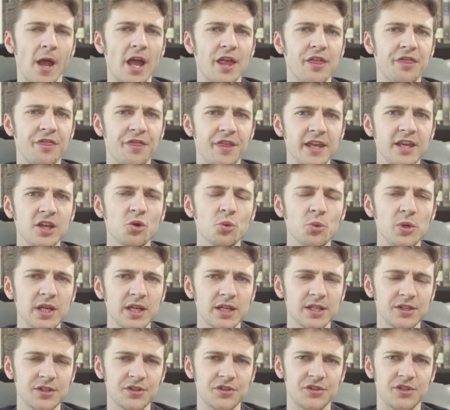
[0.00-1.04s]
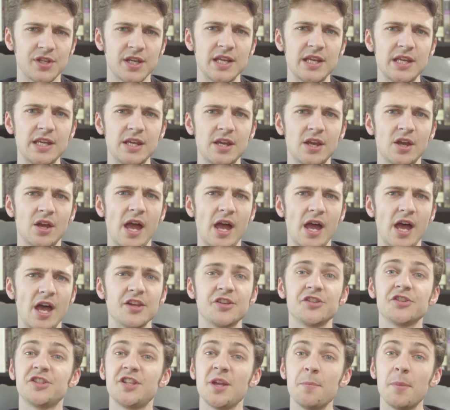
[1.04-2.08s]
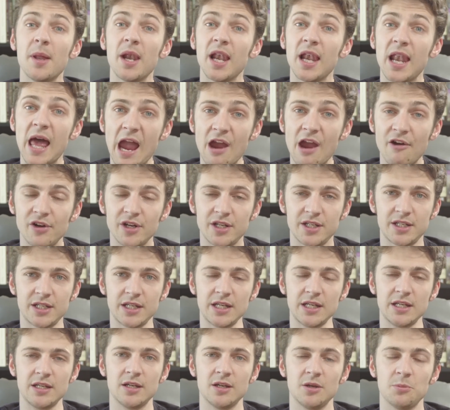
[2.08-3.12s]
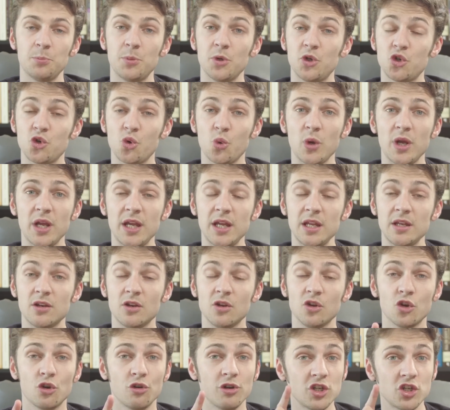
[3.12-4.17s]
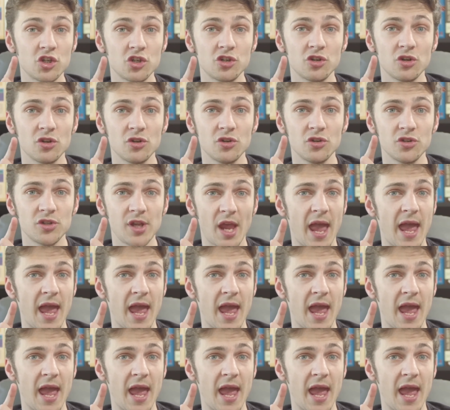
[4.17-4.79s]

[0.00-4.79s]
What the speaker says: I think we can see a similarity between Christians